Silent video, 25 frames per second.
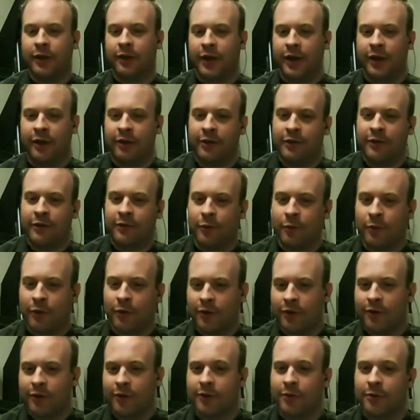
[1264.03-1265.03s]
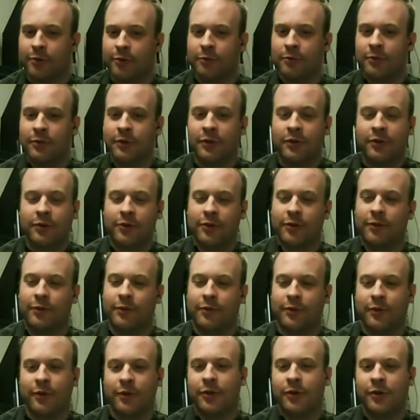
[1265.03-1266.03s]
account if you want to. So
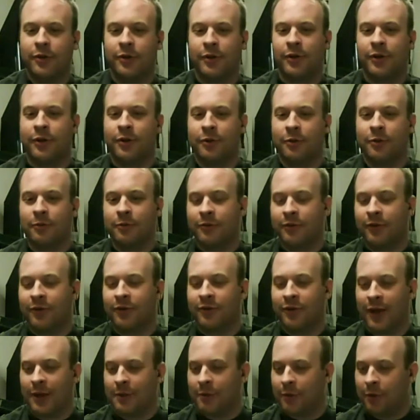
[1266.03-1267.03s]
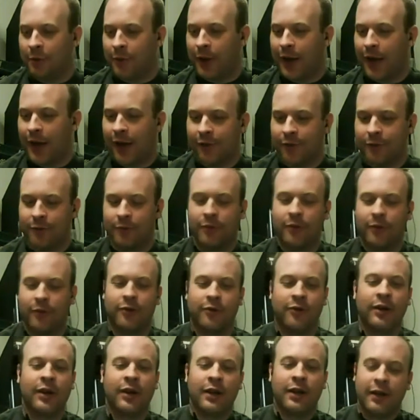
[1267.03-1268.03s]
if the same as
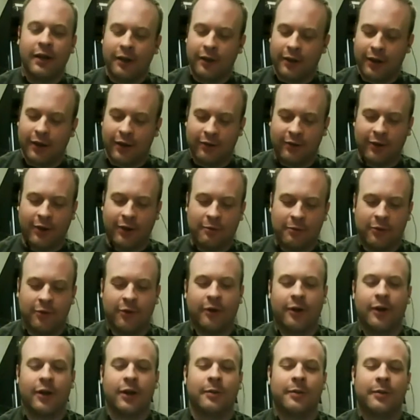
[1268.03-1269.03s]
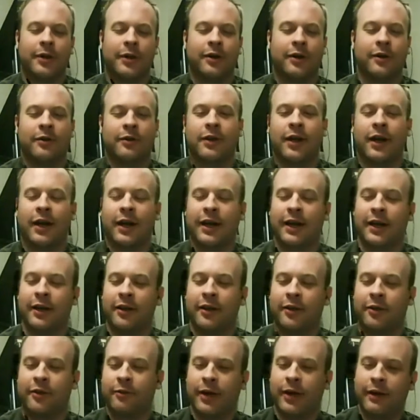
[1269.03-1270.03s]
passwords, as I was talking about, I
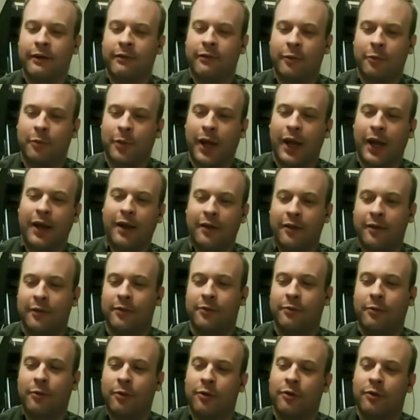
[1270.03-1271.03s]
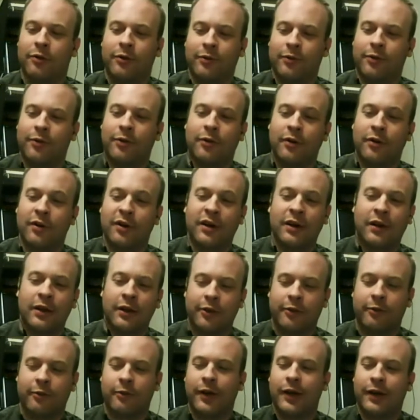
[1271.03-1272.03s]
had 3 different passwords for
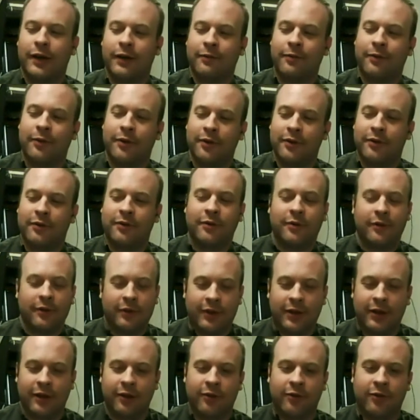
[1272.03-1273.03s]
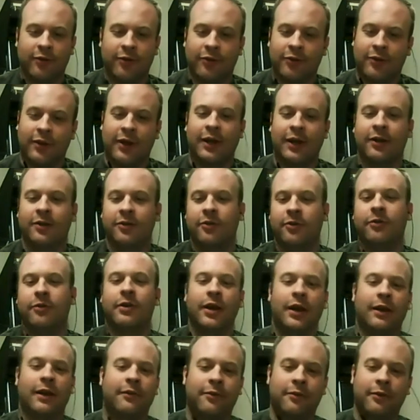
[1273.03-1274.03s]
3 different tiers of sites. You
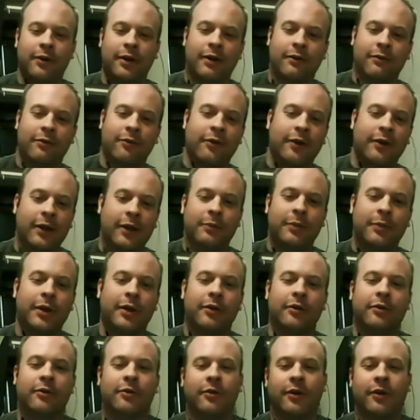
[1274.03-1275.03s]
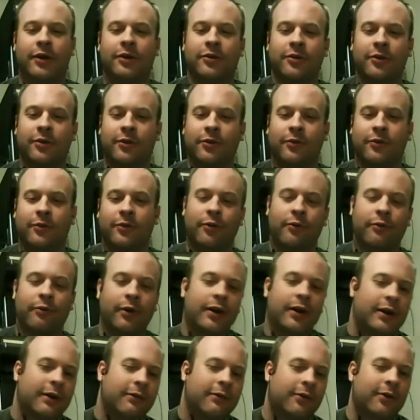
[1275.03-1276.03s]
can have 3 different email addresses for 3
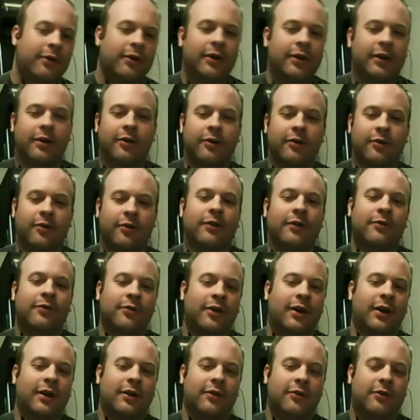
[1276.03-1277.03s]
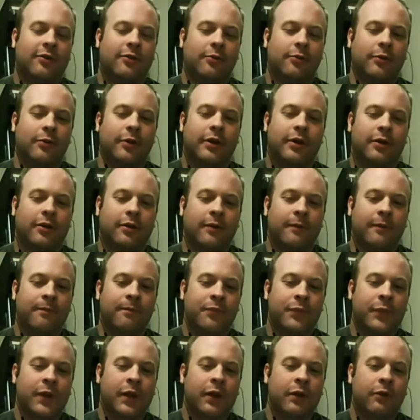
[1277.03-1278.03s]
different tiers of sites as well.
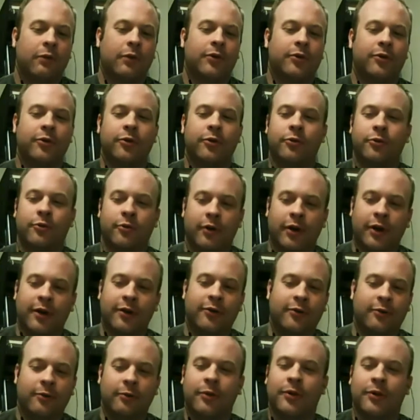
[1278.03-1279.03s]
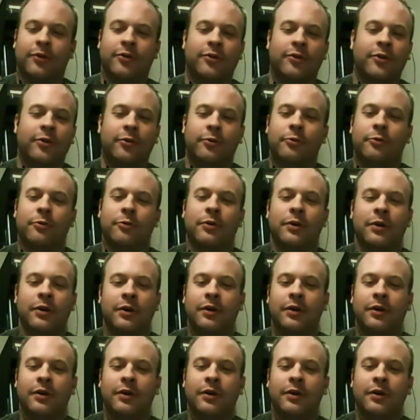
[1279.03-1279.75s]
Ones you trust, ones you